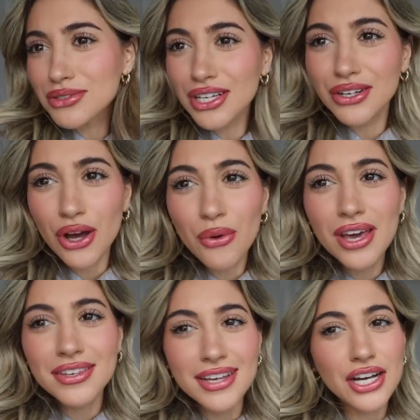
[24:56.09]
was like, no
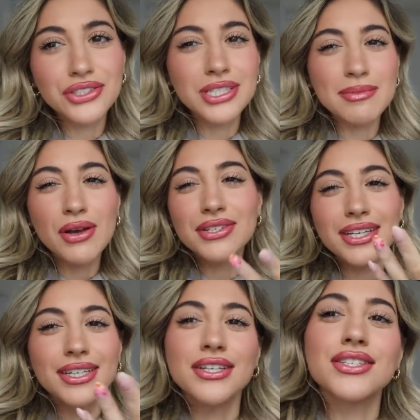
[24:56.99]
way this actually smells
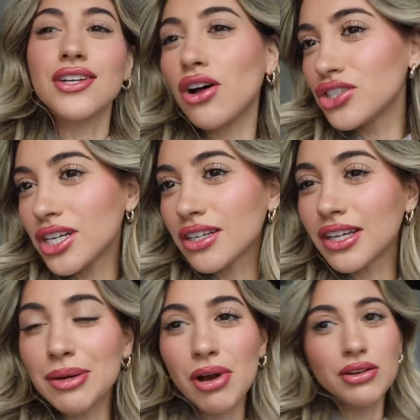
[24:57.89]
like nostalgic.
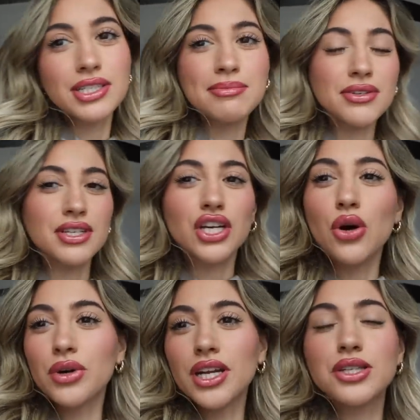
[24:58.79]
Like it probably just smells like
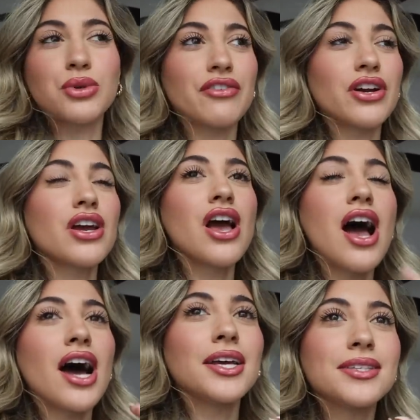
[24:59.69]
coconuts, whatever.
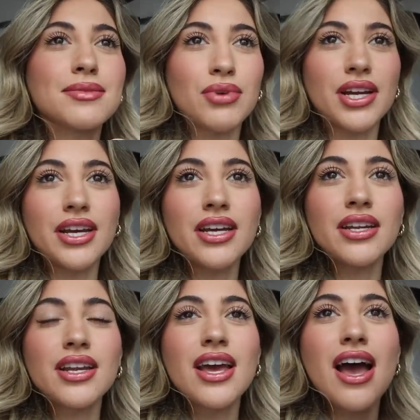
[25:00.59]
I sprayed
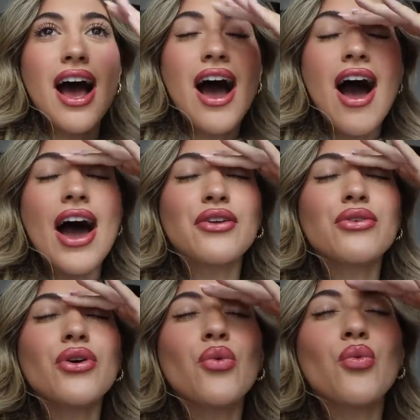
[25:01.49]
it I don't know